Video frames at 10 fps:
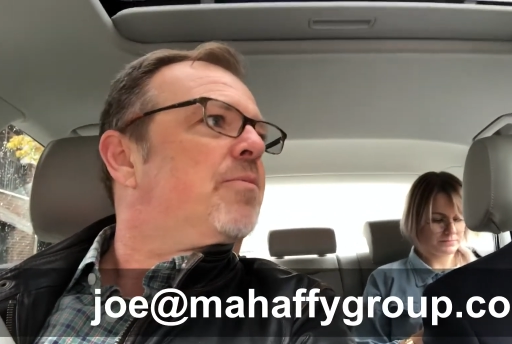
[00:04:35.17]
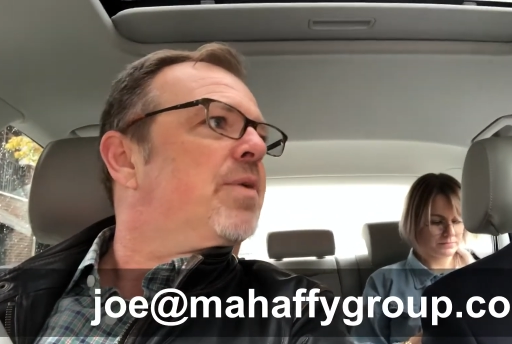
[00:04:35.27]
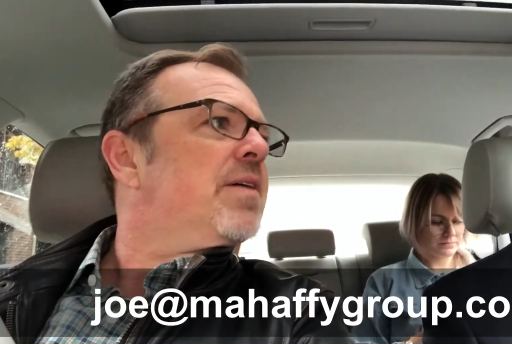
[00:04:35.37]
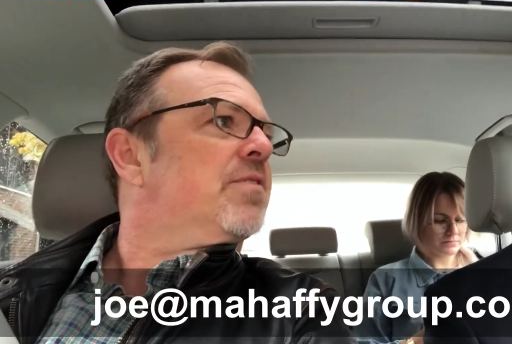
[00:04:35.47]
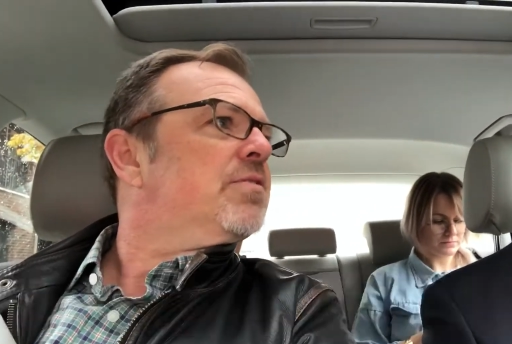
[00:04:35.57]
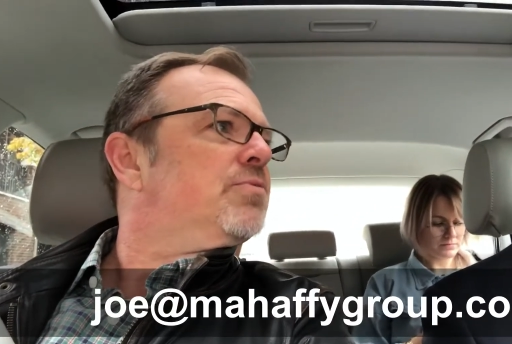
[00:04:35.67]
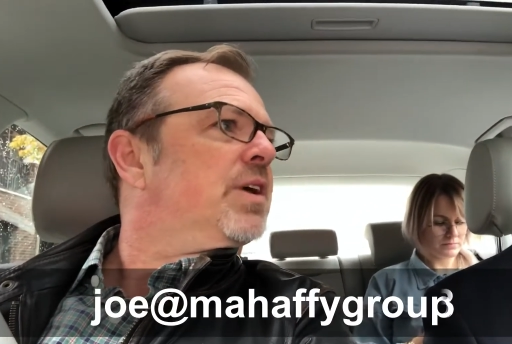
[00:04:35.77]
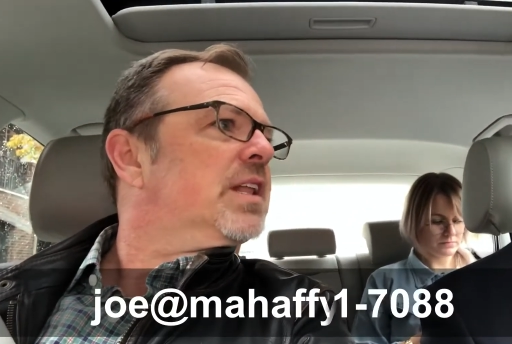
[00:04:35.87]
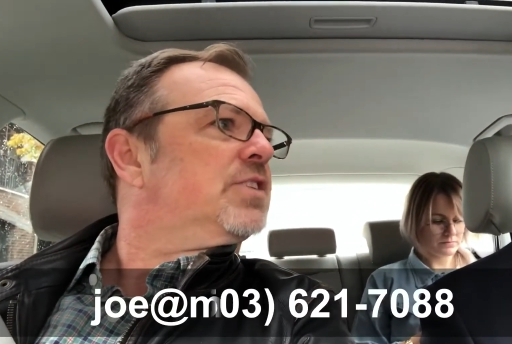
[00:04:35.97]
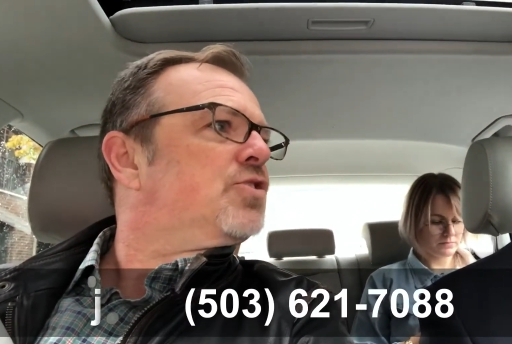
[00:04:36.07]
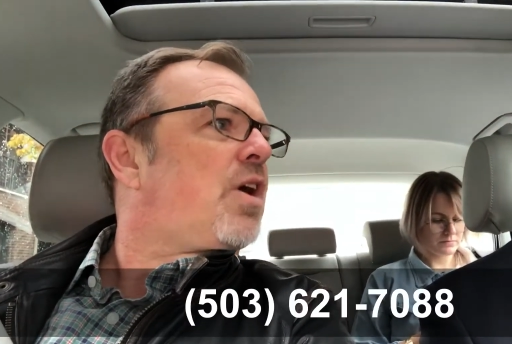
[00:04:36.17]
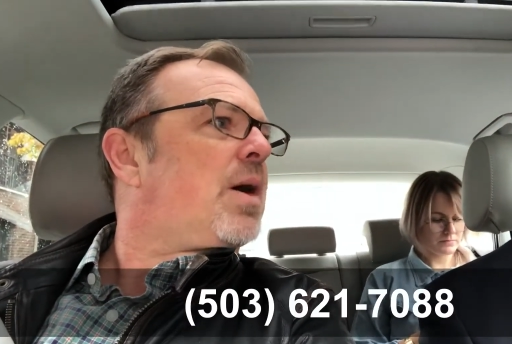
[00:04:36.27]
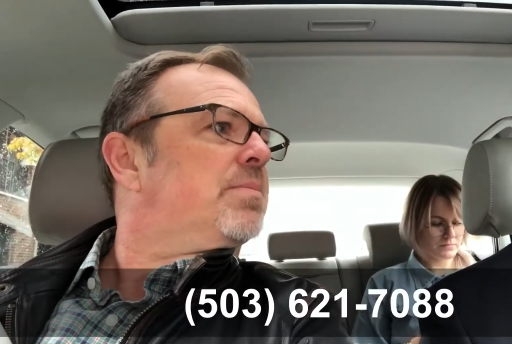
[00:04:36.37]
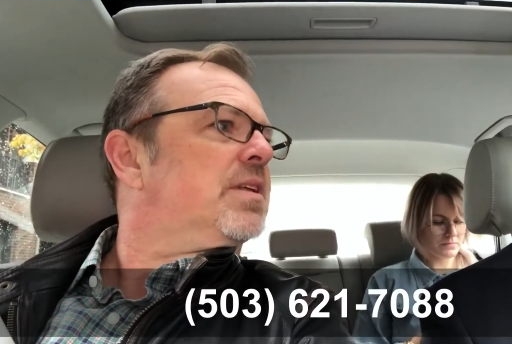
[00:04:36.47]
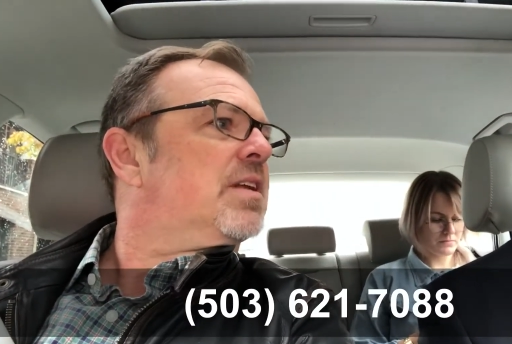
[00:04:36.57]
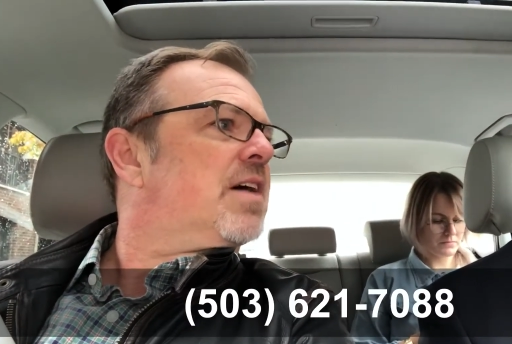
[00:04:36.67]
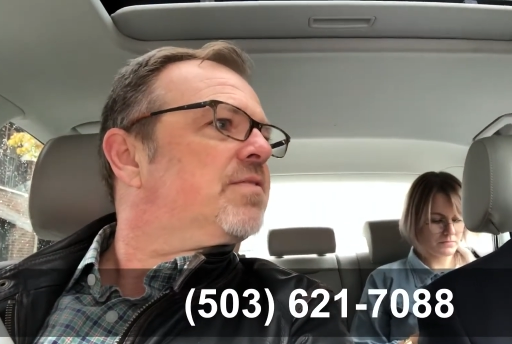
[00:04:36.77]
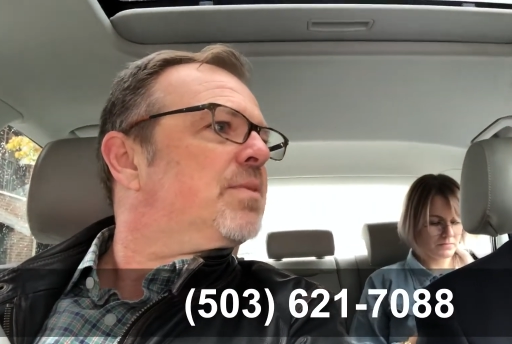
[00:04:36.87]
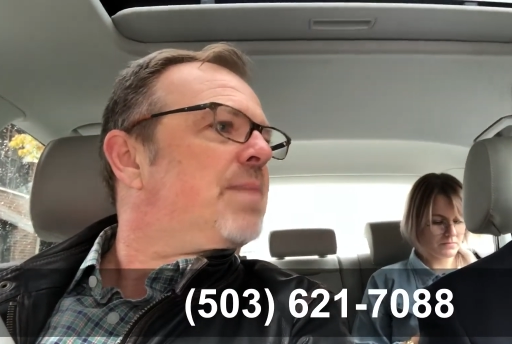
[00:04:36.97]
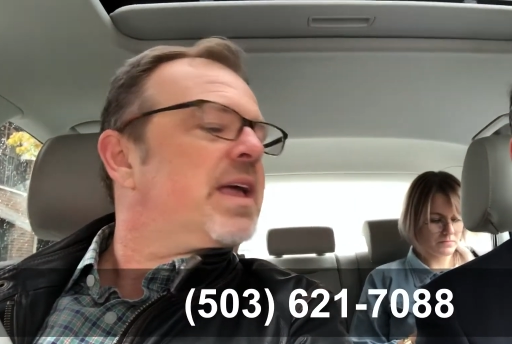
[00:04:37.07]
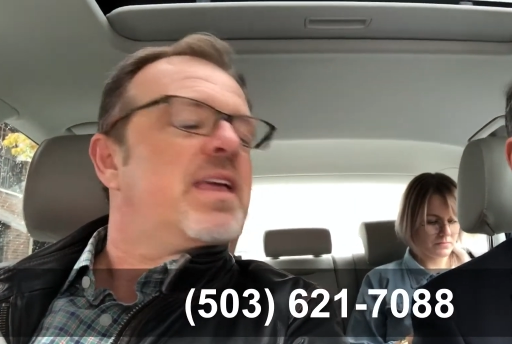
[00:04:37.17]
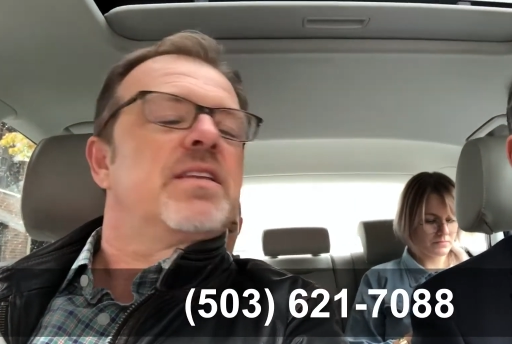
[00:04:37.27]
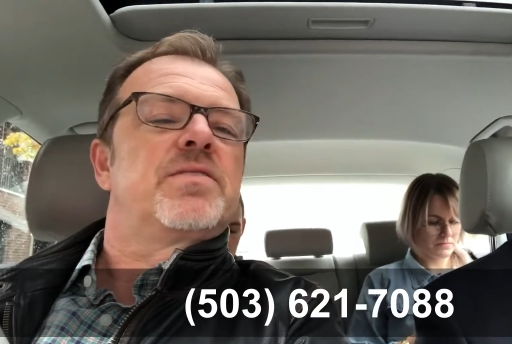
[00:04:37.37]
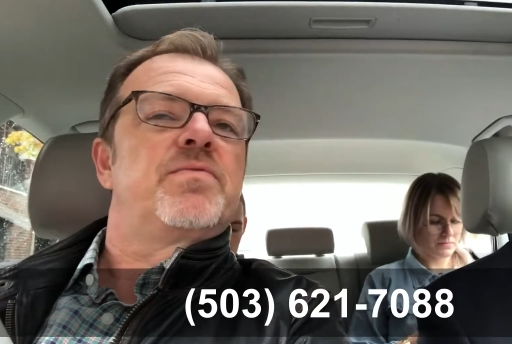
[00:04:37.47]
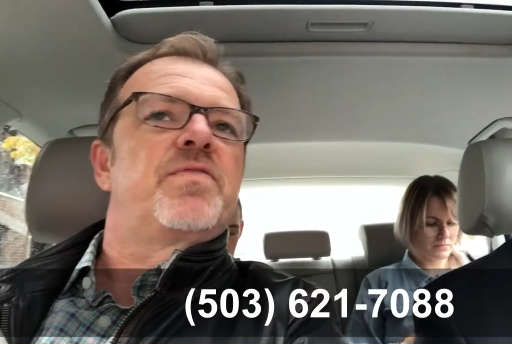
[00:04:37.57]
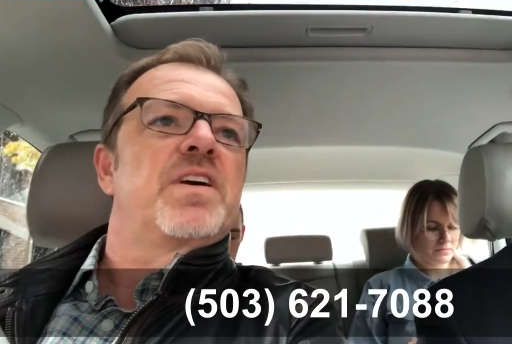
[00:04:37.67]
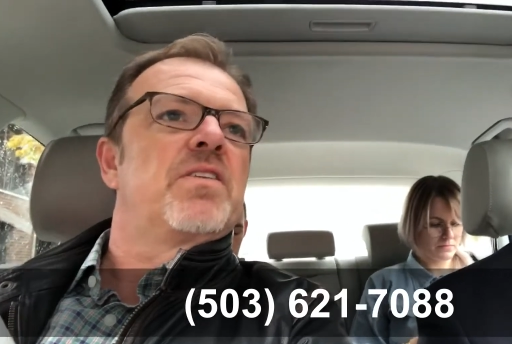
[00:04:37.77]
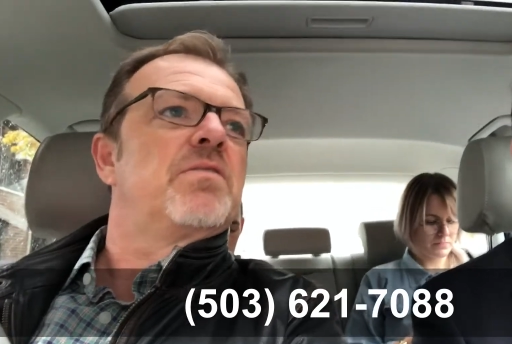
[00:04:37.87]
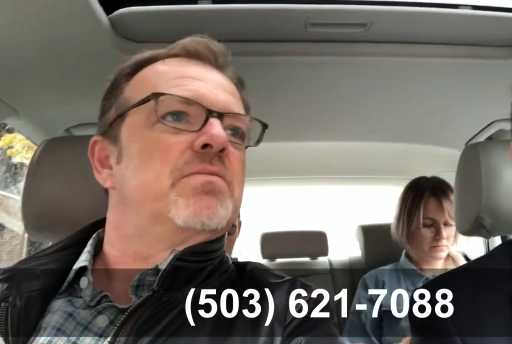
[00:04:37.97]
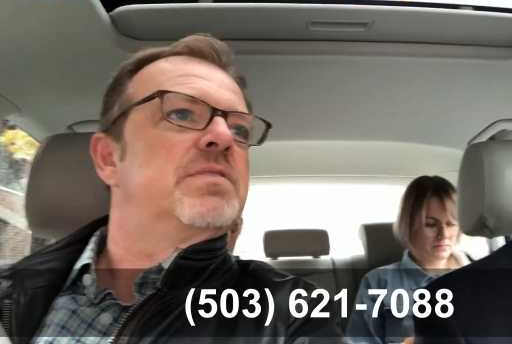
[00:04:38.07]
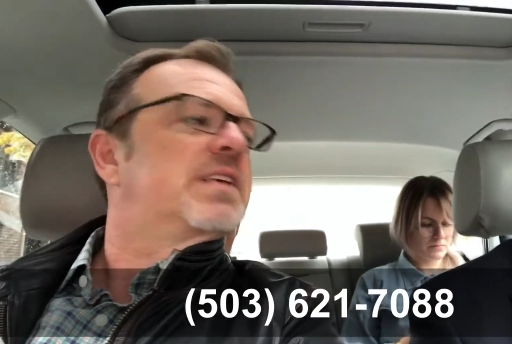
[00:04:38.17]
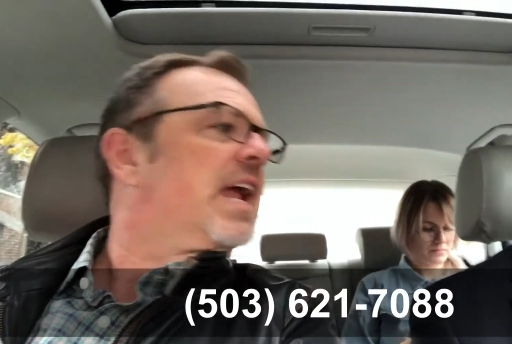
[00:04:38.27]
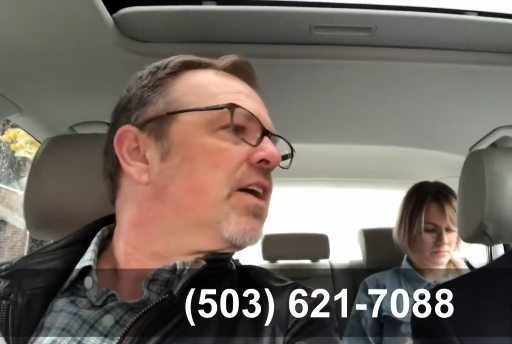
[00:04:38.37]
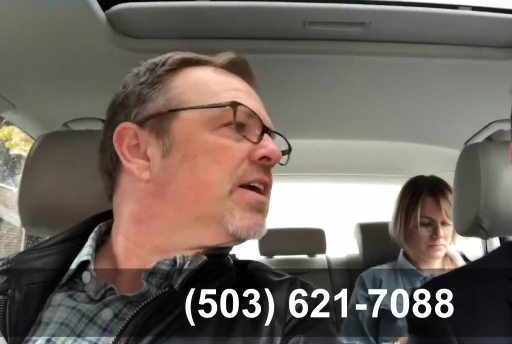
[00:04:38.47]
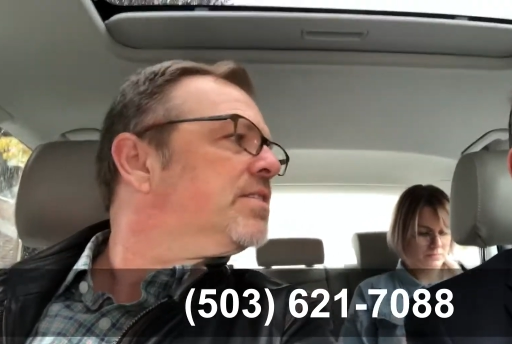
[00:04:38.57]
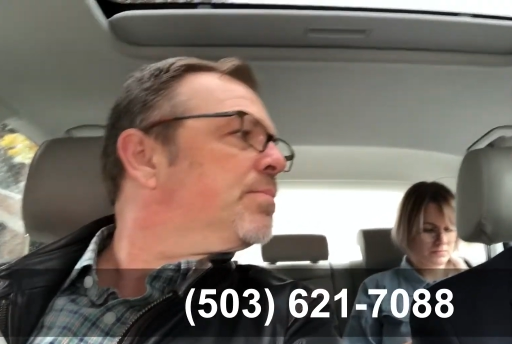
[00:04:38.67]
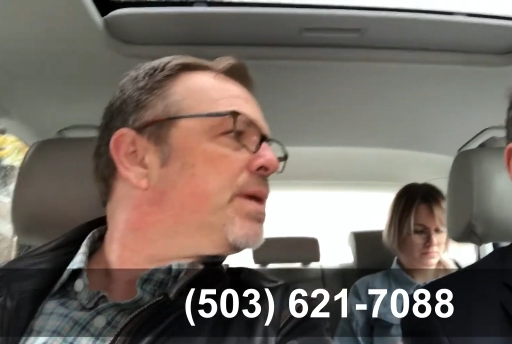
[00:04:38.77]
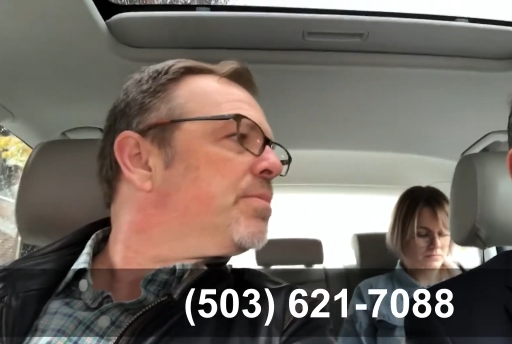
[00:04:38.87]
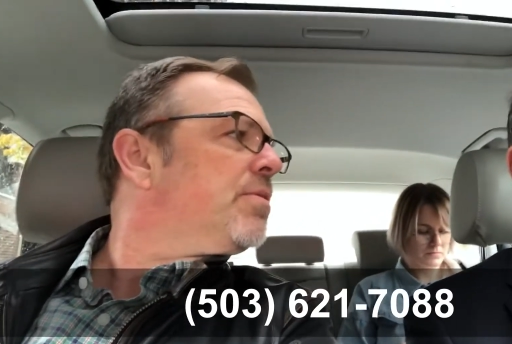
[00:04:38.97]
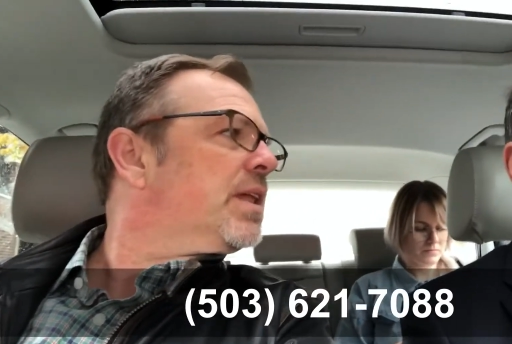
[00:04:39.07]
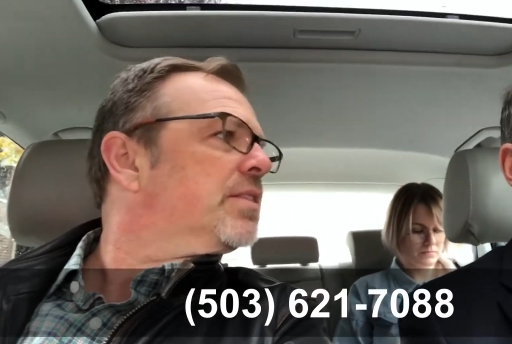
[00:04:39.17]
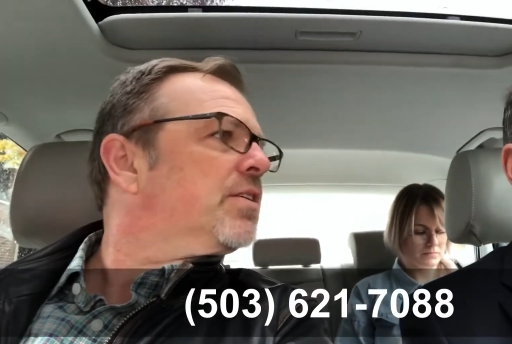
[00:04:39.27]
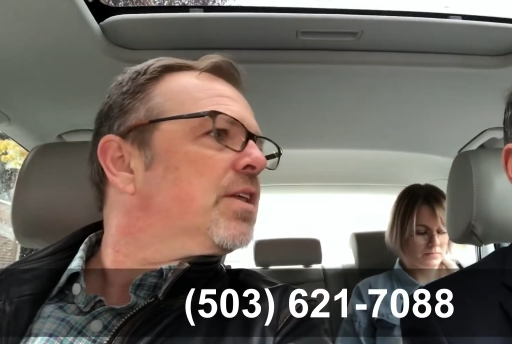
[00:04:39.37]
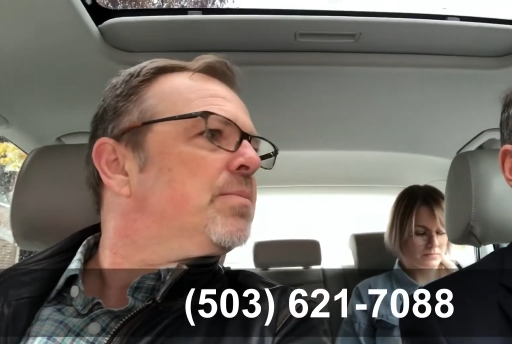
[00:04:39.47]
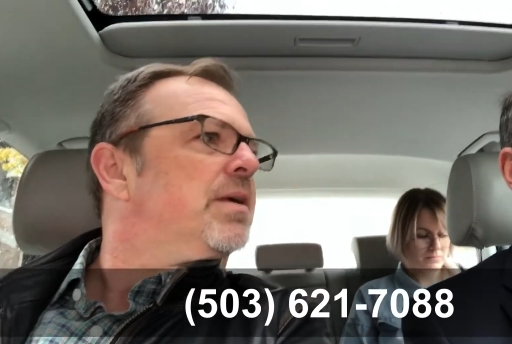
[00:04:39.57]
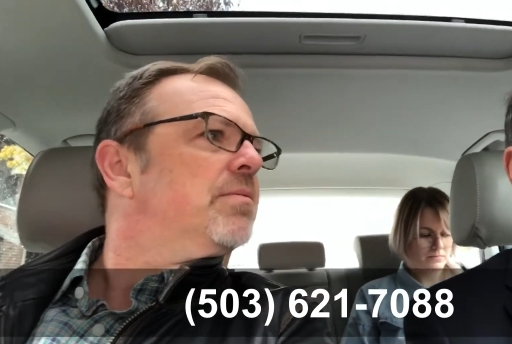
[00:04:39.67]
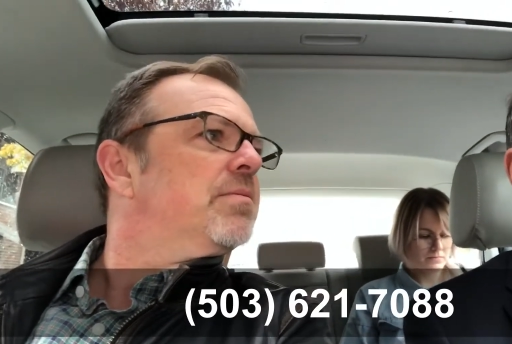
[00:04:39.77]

Speaker 1: We haven't really dropped enough mm-hmm. to make it feel scary to people, like they're going to be